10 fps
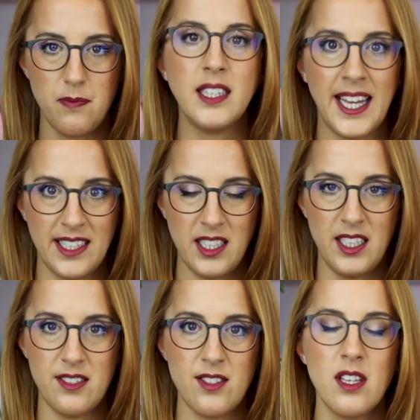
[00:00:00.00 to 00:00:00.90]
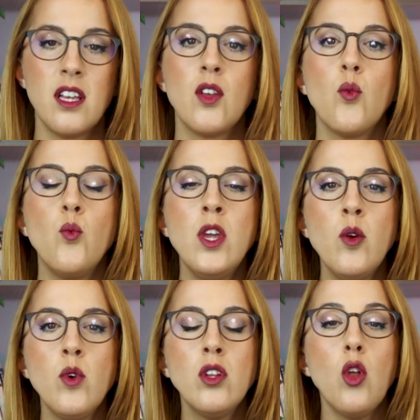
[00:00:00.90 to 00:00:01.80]
That is, we
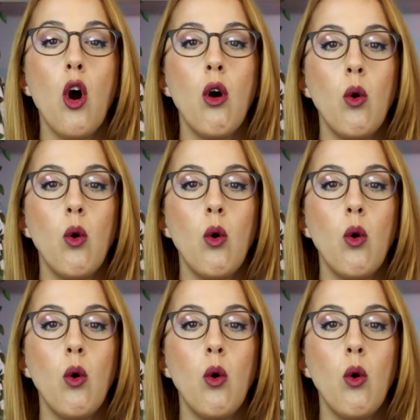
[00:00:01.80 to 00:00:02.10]
will